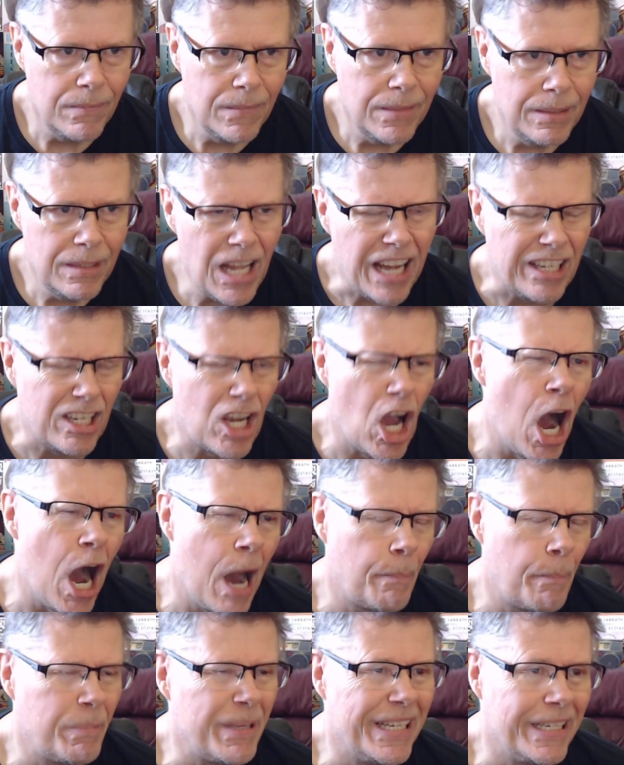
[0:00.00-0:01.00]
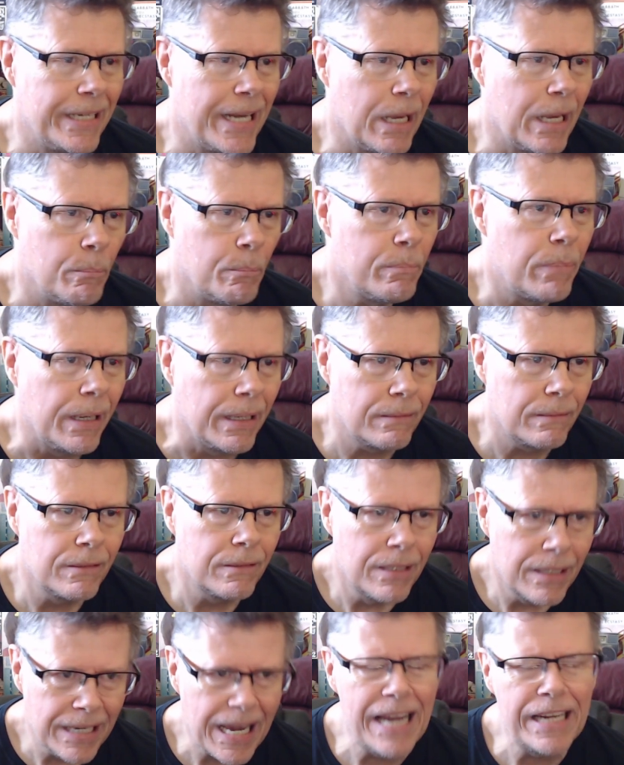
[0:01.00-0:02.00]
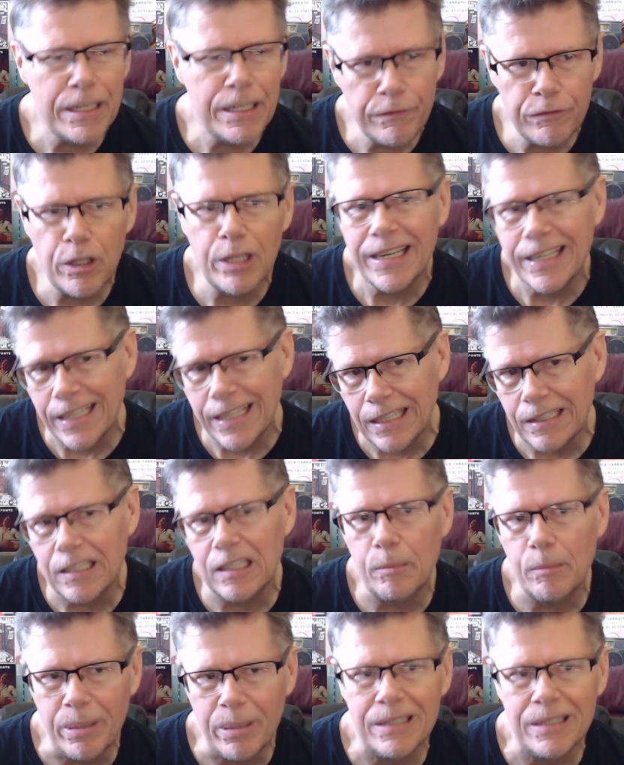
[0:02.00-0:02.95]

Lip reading: not copying him, but kind of looking a little bit